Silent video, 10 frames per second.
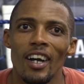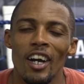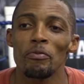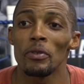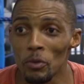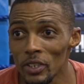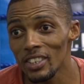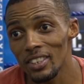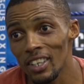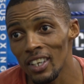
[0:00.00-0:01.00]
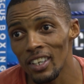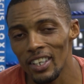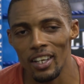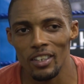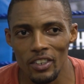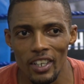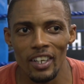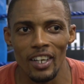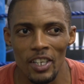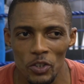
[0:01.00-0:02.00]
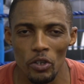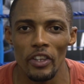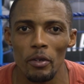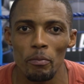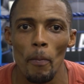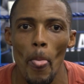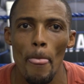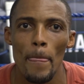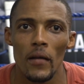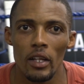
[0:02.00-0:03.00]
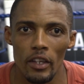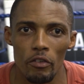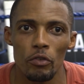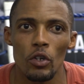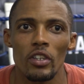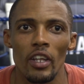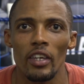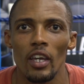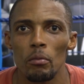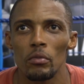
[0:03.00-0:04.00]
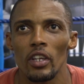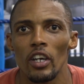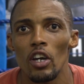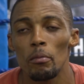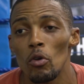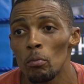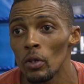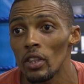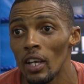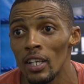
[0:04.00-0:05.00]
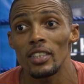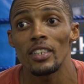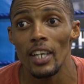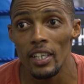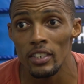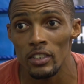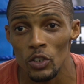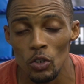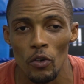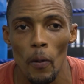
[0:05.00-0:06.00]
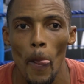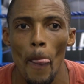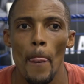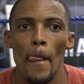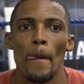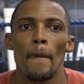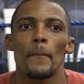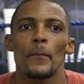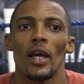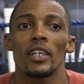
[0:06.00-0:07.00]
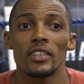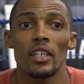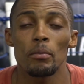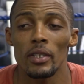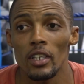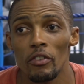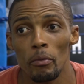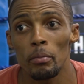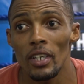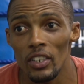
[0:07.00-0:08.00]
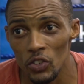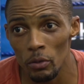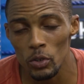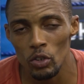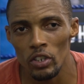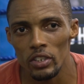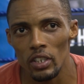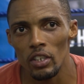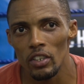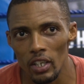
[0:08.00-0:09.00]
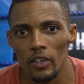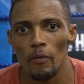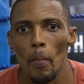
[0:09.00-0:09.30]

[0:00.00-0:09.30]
I've been wishing, I saw them, they fought, they came home with the SA title, so I set myself a bigger dream. So I said, okay,